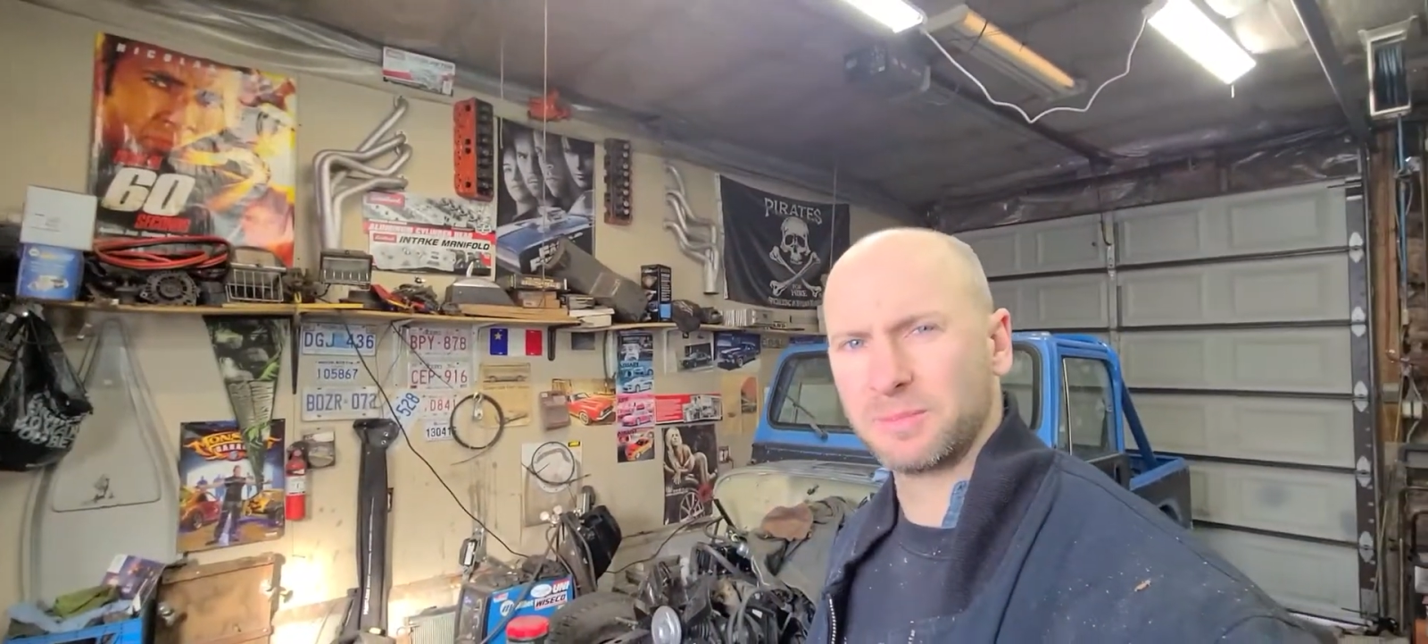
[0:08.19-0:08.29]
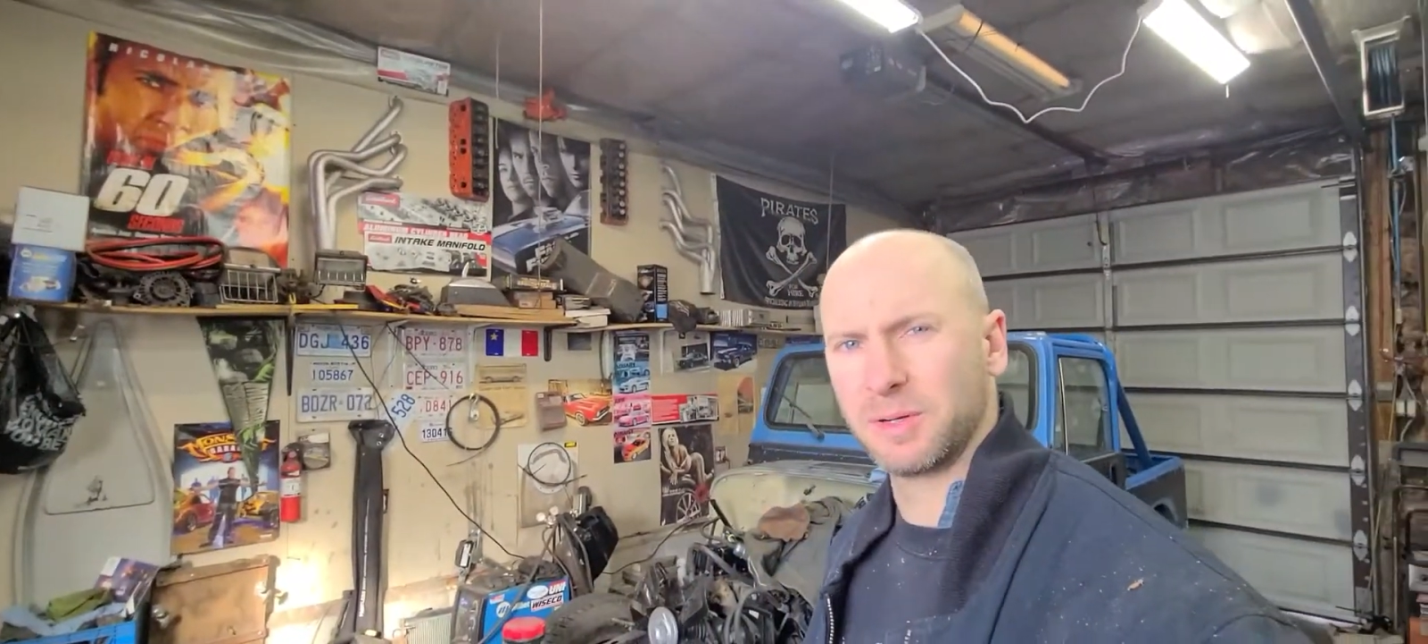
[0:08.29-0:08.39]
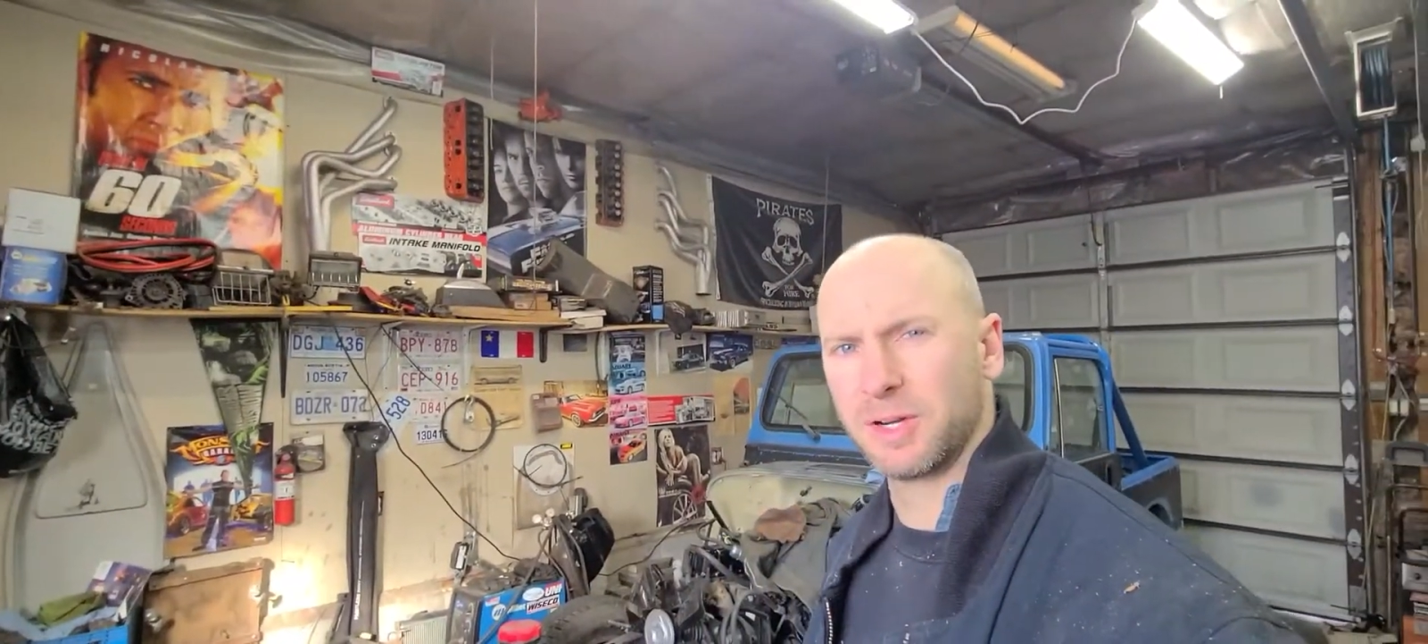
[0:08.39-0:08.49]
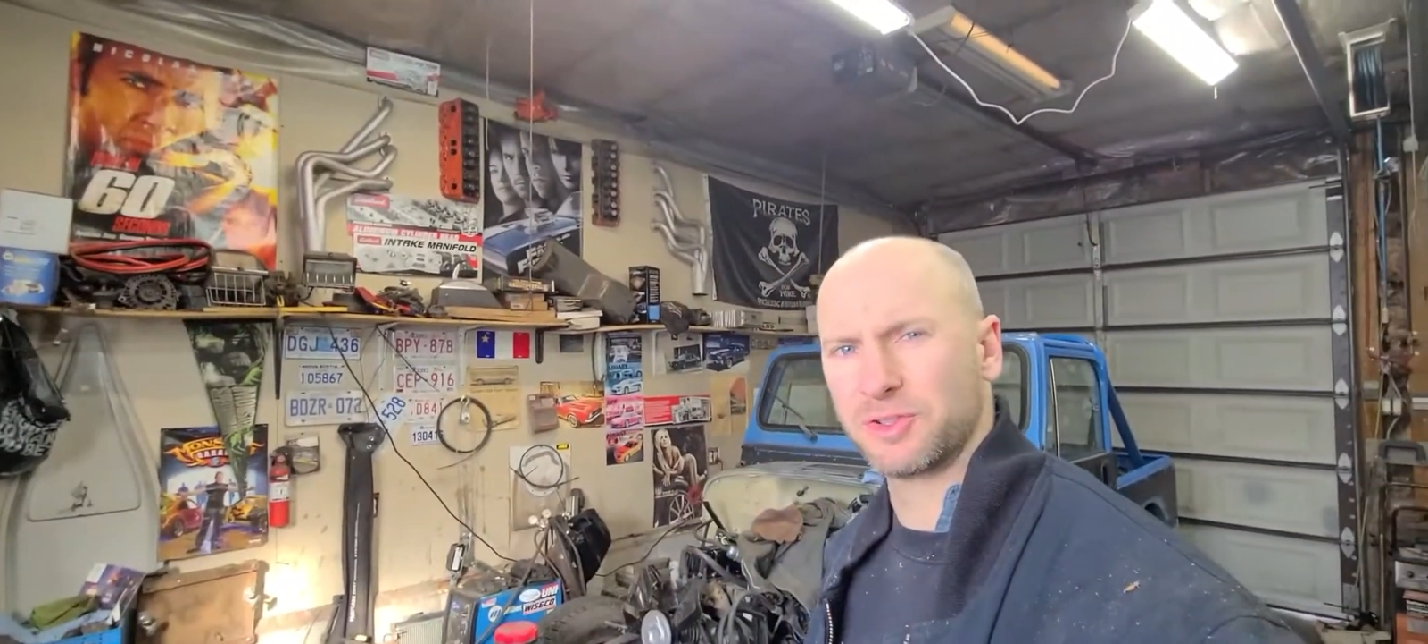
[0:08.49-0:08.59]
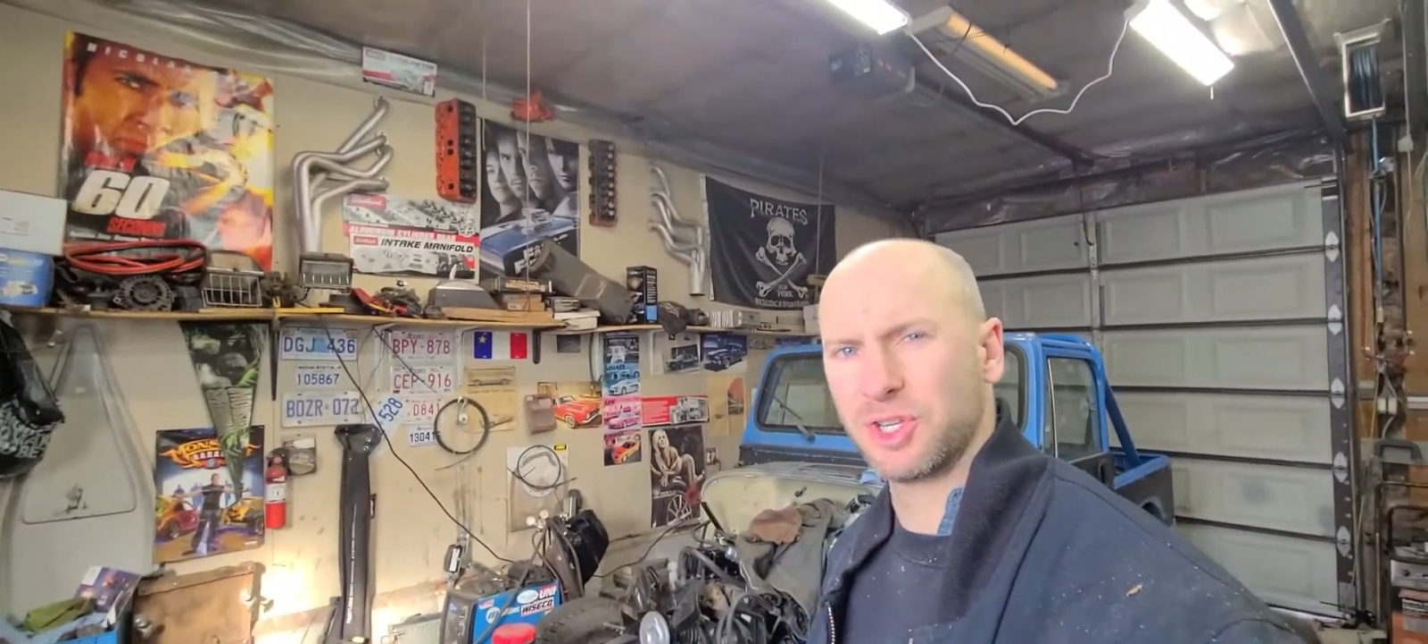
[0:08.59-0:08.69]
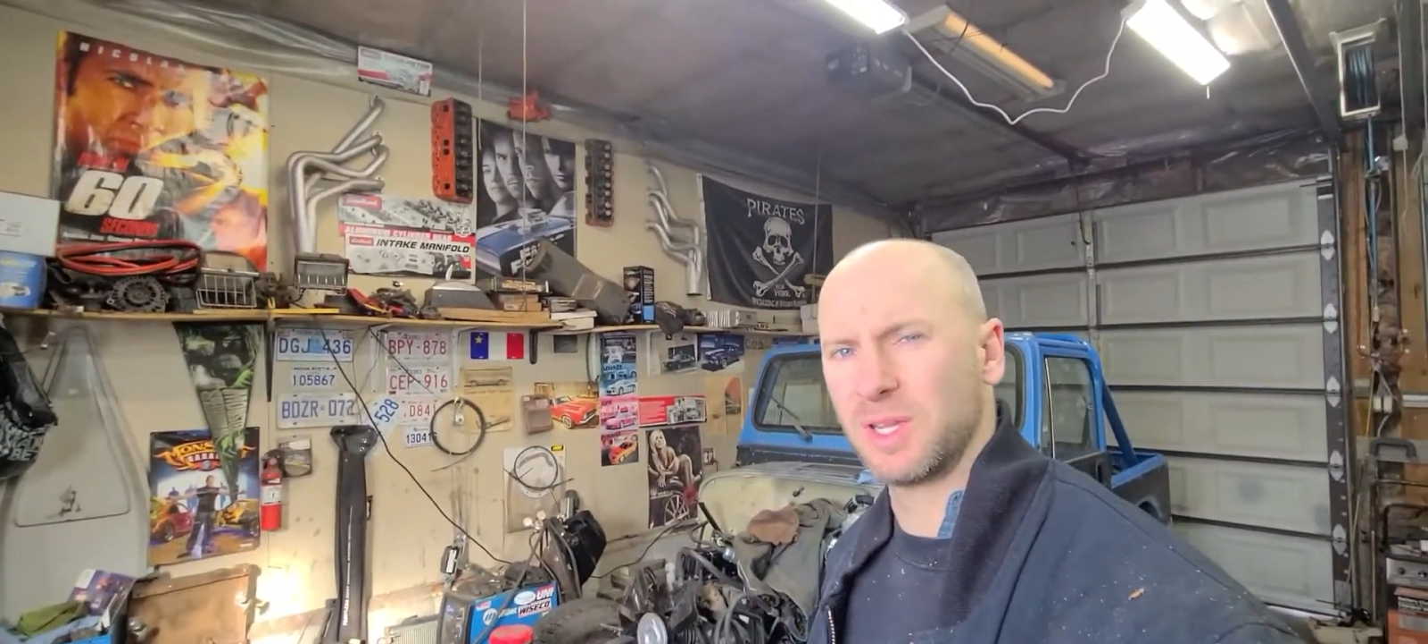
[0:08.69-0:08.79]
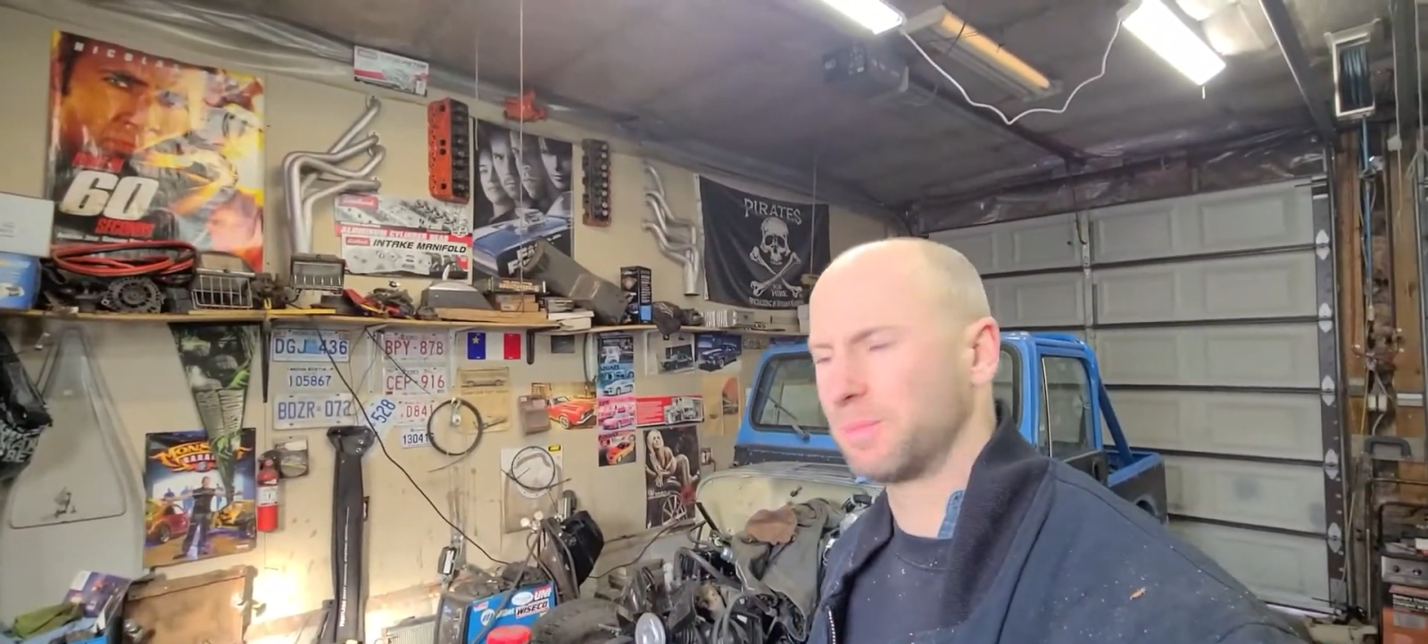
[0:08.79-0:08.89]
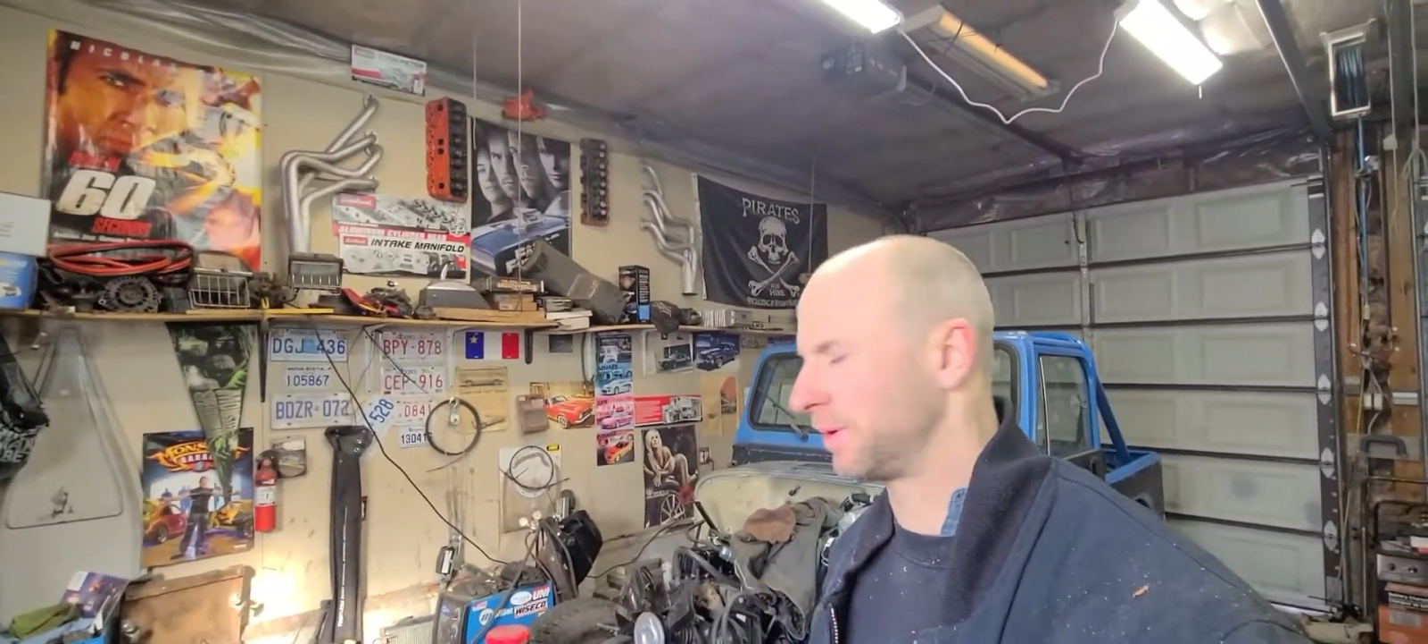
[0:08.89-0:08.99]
Park Jeep.